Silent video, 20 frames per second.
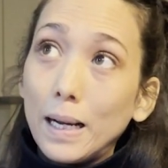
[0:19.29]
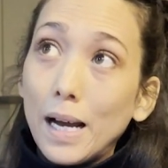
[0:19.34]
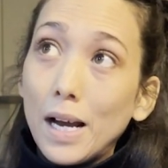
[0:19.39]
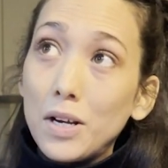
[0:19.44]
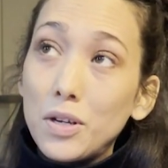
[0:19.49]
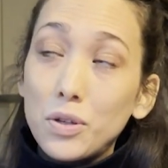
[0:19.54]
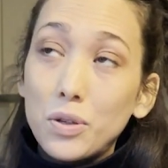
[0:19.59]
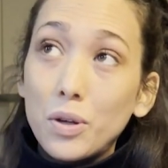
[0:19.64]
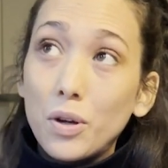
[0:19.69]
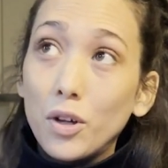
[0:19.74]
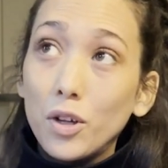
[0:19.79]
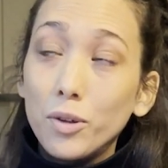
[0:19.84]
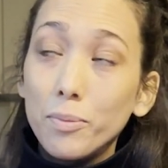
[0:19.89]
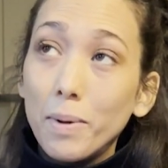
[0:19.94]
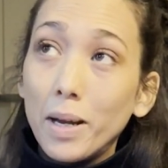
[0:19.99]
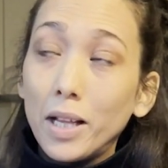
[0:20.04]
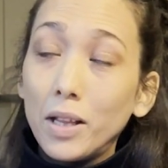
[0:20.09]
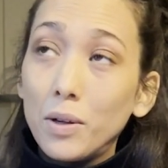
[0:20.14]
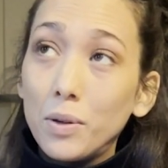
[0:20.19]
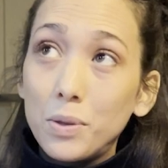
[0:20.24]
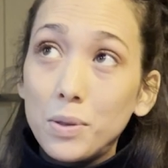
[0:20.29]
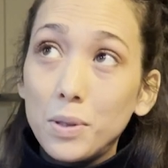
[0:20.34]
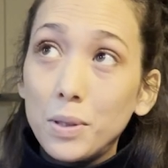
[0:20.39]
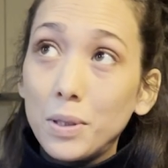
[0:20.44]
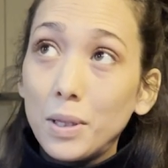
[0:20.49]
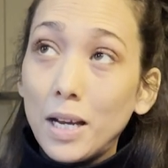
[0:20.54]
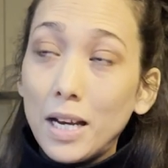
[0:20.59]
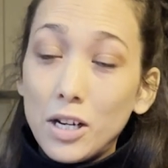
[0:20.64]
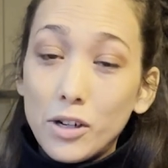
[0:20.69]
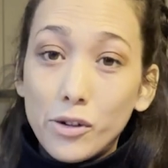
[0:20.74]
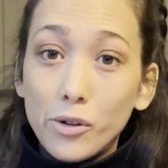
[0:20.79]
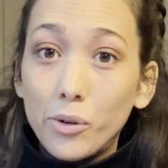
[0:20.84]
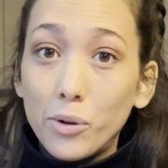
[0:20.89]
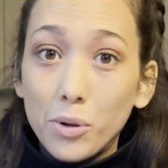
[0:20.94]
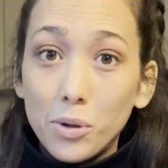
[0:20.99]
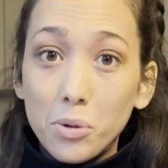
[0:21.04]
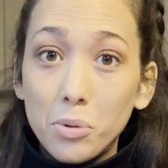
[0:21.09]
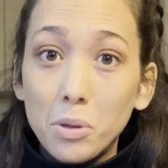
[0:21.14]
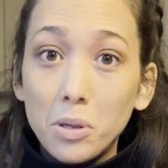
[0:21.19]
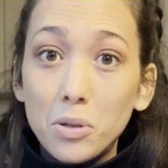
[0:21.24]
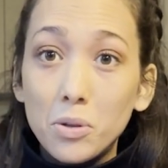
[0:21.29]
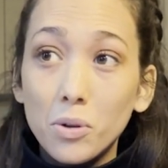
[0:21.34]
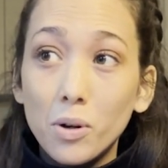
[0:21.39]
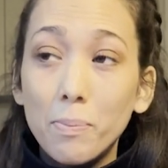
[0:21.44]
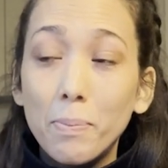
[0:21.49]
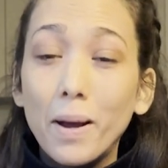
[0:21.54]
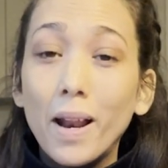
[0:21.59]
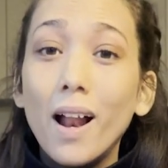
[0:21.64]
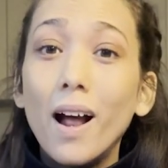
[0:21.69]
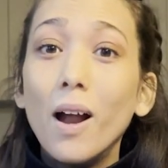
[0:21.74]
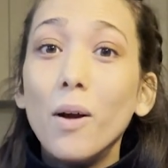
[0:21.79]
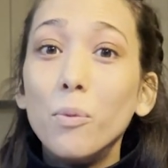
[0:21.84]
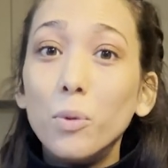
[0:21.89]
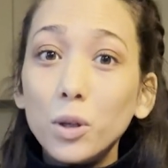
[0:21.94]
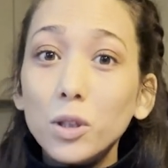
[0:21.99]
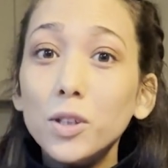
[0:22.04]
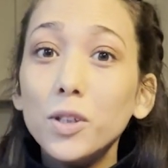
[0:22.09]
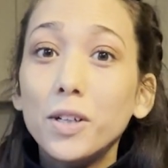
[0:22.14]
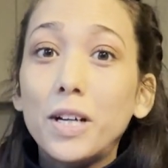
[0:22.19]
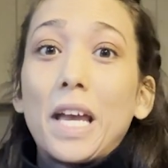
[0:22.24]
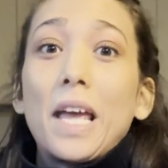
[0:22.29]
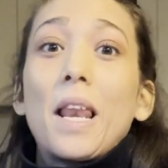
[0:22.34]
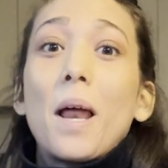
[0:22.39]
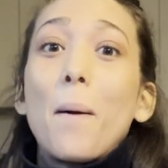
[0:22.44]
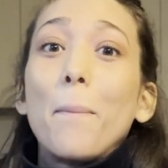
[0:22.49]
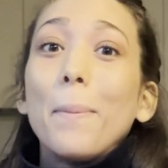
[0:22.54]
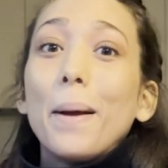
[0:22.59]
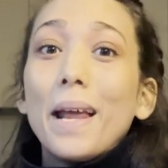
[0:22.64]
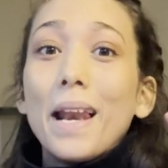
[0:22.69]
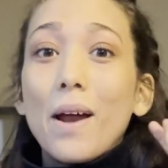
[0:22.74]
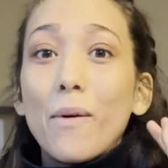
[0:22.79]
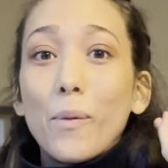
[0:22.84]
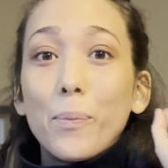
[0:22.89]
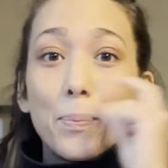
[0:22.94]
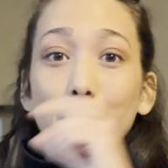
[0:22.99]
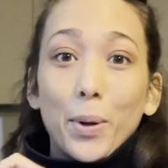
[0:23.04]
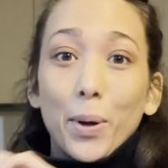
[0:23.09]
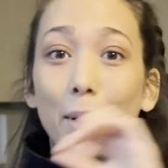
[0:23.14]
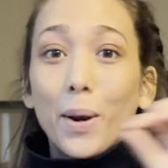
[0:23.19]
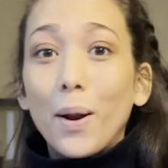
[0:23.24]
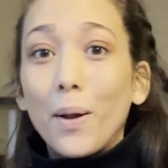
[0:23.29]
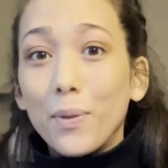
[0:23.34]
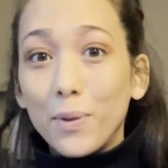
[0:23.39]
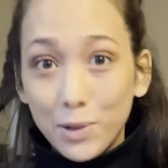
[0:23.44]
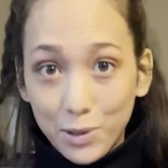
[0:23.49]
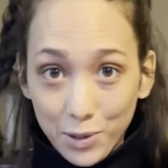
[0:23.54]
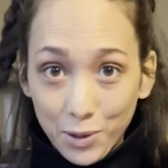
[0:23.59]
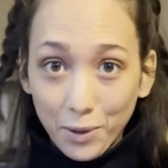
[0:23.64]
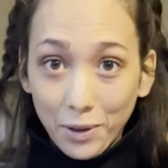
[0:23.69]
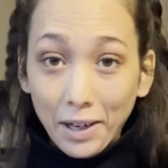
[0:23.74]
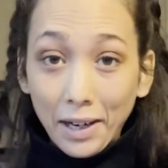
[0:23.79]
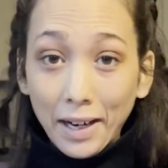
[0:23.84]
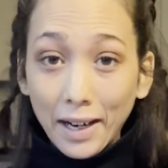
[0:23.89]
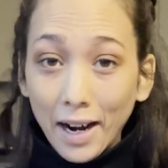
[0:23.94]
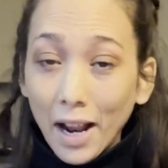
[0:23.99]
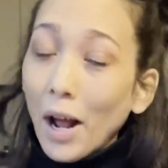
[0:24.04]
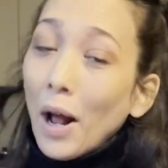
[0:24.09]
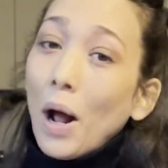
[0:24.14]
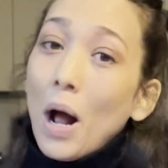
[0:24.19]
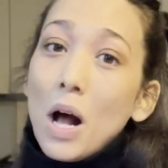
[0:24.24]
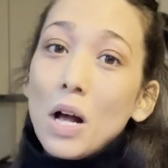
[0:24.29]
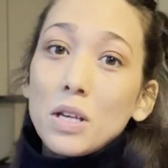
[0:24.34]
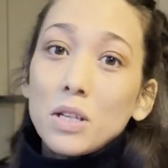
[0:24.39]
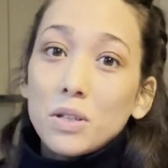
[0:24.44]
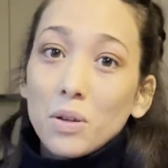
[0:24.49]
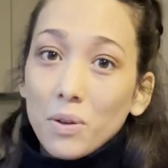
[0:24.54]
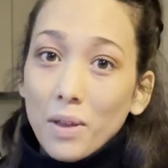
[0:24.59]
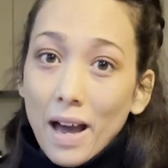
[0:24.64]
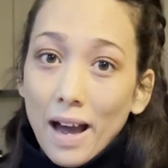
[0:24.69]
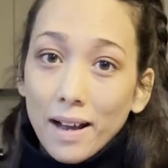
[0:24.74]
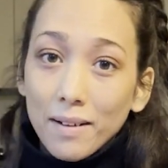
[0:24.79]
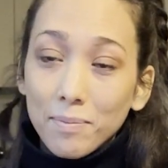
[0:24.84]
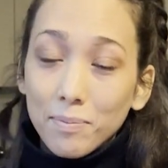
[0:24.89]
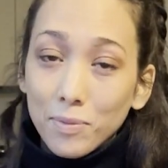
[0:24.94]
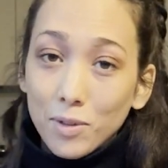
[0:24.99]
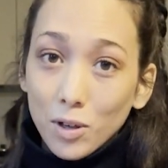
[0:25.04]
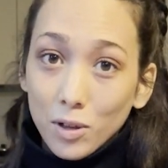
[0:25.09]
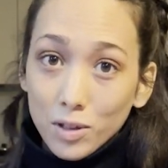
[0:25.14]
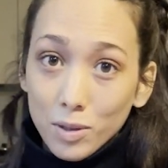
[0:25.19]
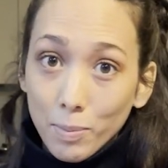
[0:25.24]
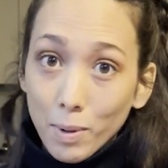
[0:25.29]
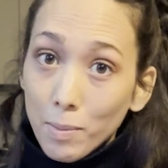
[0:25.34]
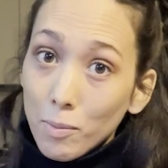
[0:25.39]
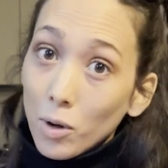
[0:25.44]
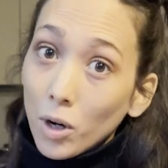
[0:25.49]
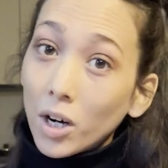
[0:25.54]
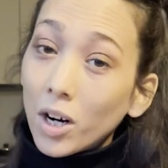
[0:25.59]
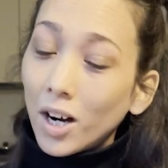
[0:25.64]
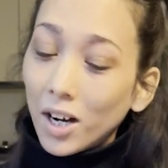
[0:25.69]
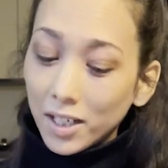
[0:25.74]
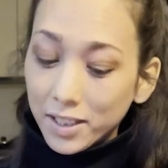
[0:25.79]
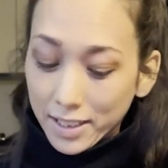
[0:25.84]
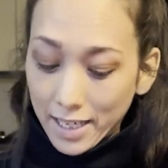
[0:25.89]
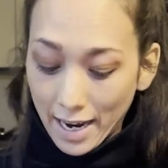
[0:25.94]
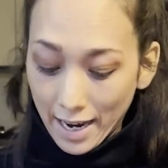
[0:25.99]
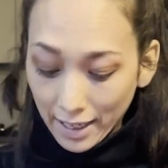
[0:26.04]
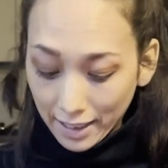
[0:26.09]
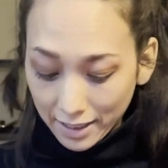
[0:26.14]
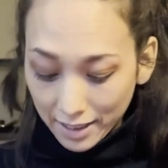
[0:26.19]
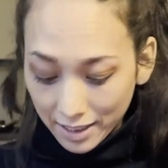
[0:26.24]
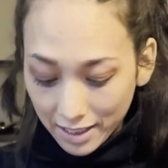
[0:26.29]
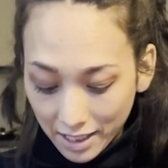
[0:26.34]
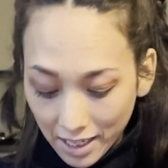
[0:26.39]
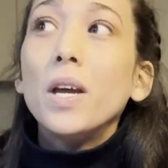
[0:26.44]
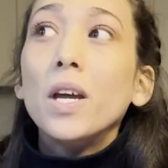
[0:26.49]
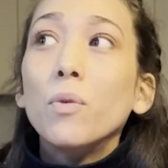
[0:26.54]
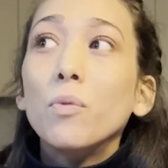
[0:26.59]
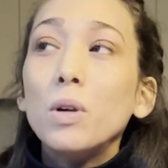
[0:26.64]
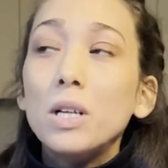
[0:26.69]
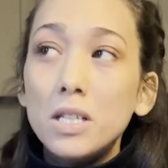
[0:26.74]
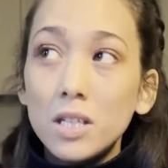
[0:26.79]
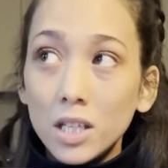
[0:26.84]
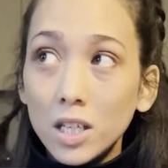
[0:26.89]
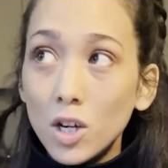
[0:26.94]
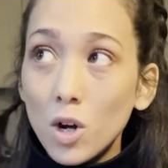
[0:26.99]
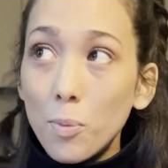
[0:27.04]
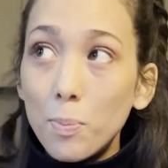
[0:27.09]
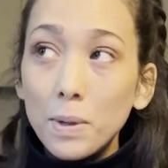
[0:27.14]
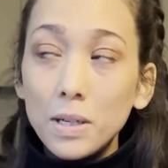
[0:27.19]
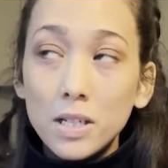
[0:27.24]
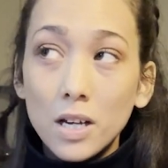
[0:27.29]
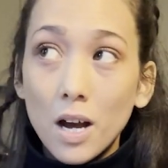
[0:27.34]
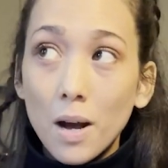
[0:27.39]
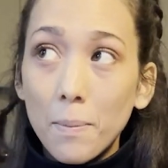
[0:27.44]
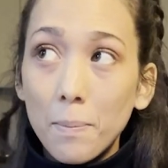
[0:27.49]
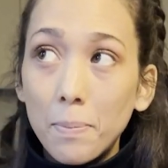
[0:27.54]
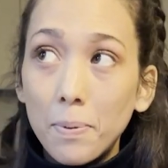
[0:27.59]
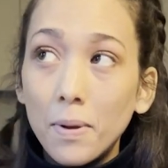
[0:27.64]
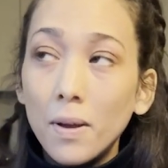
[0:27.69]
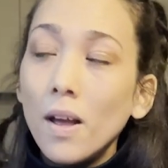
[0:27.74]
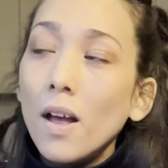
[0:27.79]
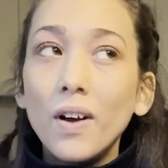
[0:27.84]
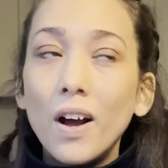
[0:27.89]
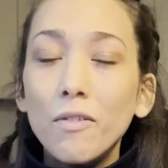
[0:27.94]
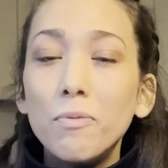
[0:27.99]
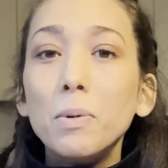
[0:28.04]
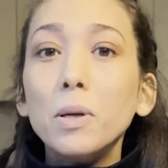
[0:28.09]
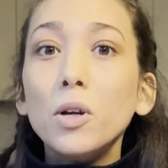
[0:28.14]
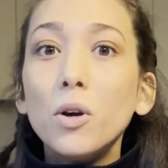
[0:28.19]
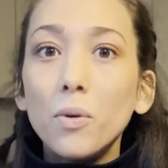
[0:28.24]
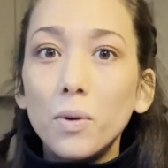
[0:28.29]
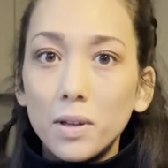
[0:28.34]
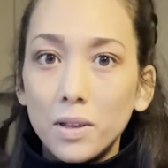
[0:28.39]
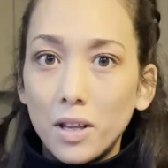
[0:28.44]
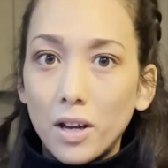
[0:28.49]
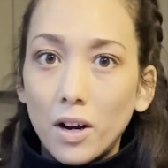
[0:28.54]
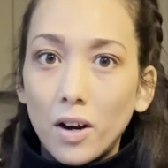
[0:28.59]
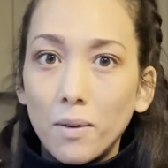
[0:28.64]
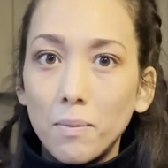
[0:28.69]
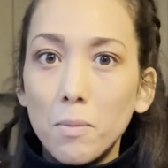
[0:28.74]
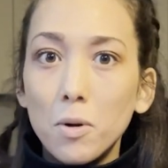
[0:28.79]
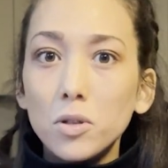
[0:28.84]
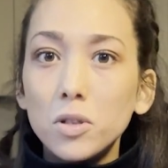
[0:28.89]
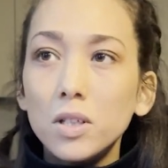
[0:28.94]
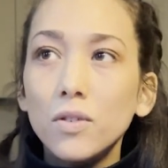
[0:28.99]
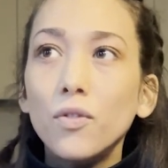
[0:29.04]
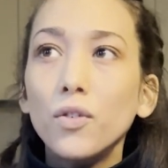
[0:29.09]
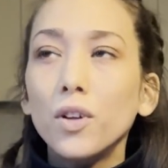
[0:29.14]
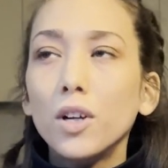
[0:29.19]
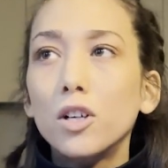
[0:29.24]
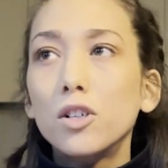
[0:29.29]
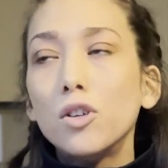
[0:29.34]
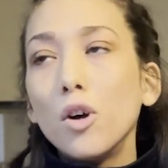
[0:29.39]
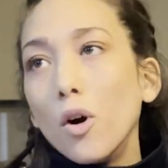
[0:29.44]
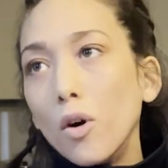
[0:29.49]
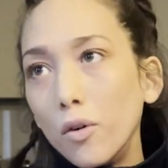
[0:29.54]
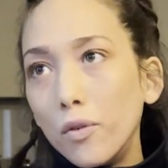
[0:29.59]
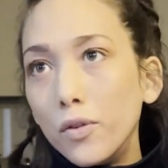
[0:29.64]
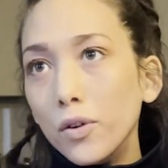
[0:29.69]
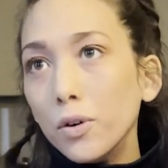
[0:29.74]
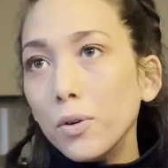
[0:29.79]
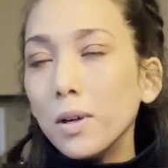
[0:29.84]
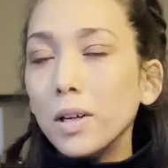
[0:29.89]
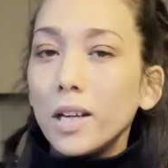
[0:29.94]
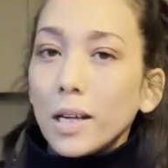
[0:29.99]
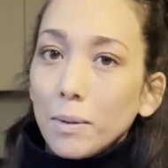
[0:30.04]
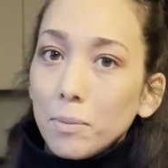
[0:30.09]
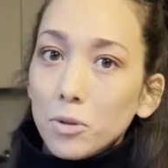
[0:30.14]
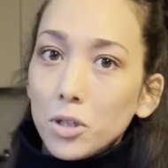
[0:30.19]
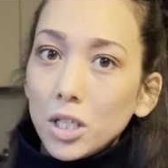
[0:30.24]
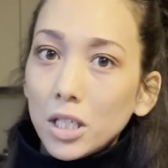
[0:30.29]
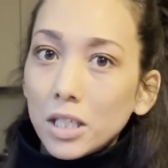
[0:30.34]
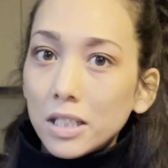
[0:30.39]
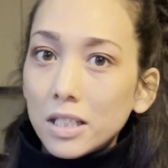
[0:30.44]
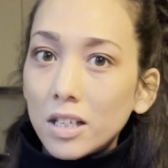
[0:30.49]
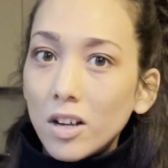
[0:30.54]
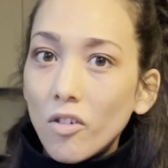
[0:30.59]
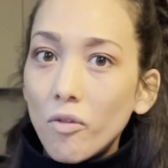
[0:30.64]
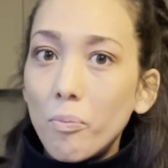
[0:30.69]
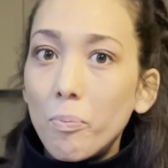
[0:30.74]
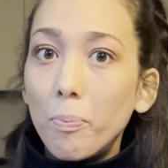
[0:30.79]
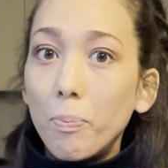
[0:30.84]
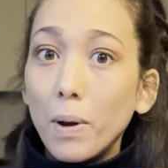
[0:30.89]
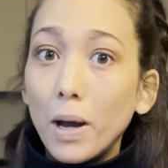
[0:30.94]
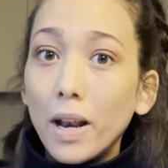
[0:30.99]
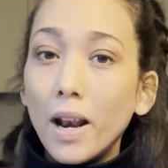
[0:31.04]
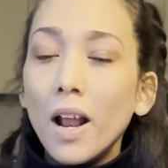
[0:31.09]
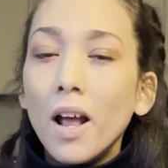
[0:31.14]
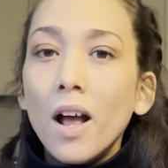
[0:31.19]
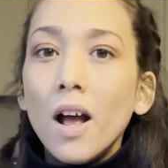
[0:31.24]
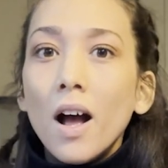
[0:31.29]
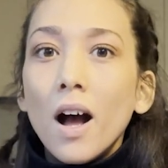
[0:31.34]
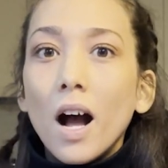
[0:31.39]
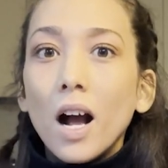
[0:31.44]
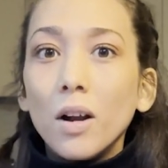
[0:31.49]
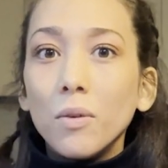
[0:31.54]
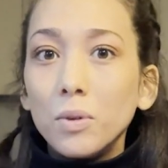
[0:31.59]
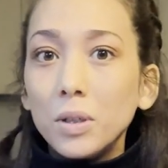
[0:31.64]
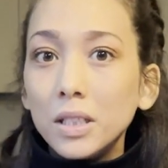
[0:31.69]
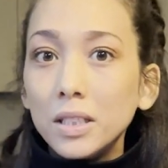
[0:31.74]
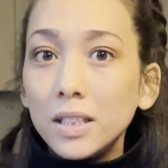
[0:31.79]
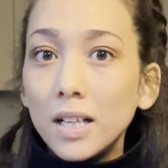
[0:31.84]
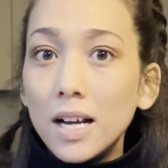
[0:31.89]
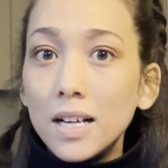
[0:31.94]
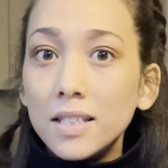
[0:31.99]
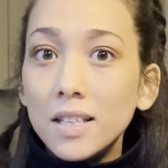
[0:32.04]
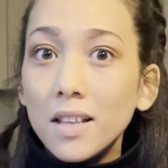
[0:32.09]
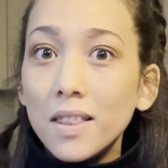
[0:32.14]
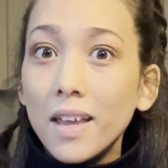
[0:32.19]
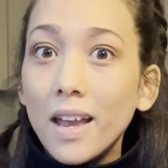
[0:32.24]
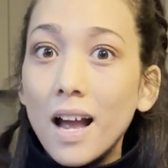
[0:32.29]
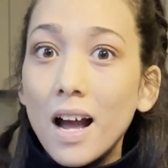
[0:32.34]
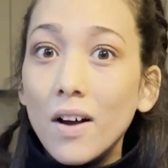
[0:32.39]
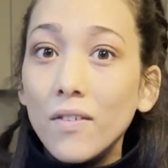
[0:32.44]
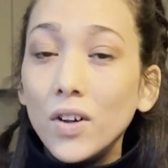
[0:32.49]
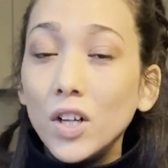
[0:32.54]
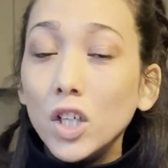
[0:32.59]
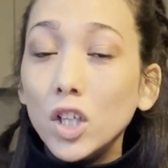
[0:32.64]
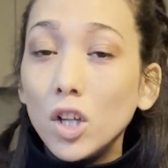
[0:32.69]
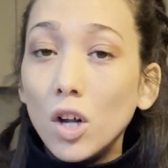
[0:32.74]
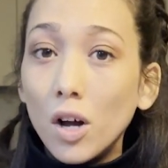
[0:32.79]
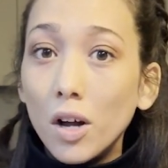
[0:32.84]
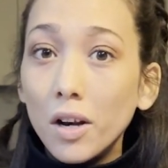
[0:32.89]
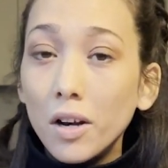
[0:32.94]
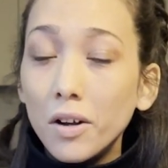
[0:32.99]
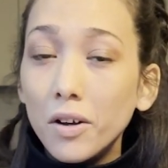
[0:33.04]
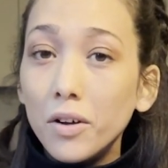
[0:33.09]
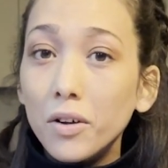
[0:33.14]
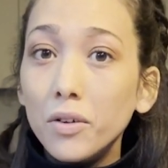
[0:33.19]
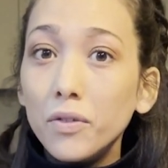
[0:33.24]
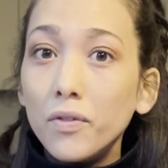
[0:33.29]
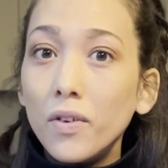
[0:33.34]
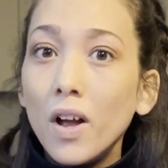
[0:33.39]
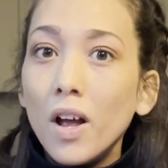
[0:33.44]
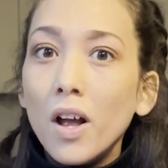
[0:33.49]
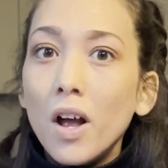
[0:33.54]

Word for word: I just call it my local Asian grocery store, but I will look it up and I will put it on the screen so that there's a bit more context. It recently opened up. I've been going there mostly for like tofu and kimchi and stuff, but I realized that they have a lot of